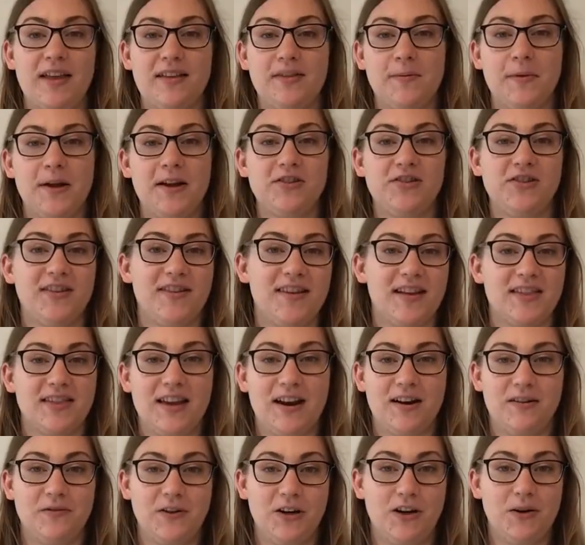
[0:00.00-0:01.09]
That's why she's not
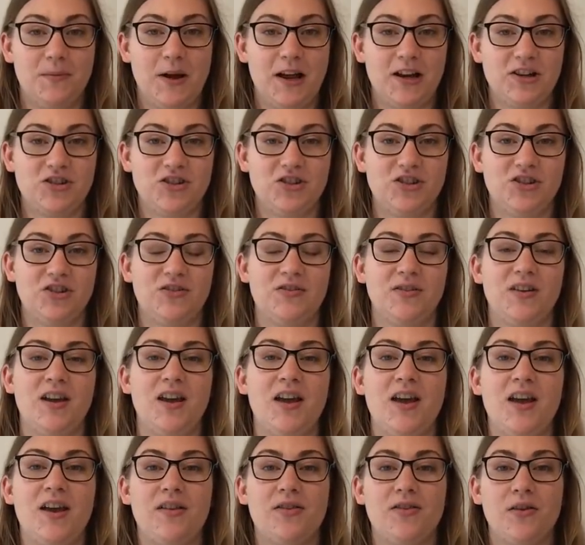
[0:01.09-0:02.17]
there very much.
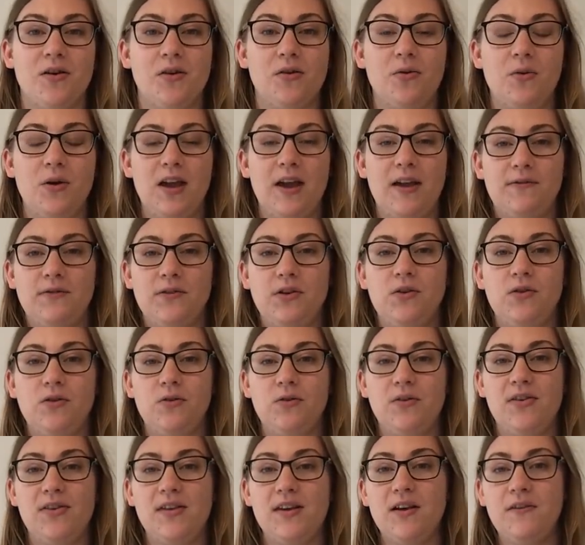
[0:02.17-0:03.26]
So if
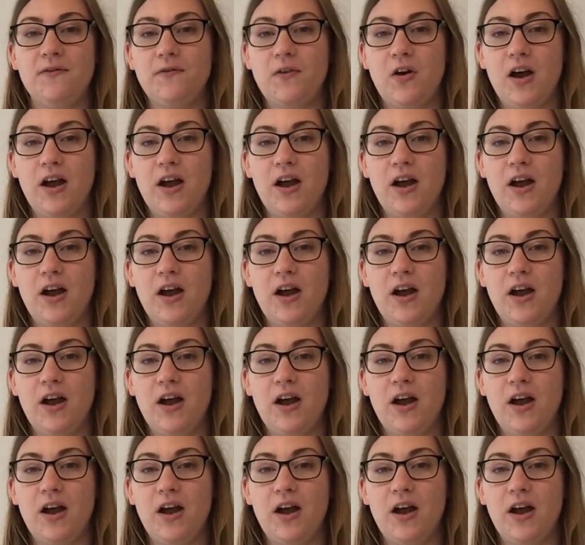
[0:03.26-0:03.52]
you see a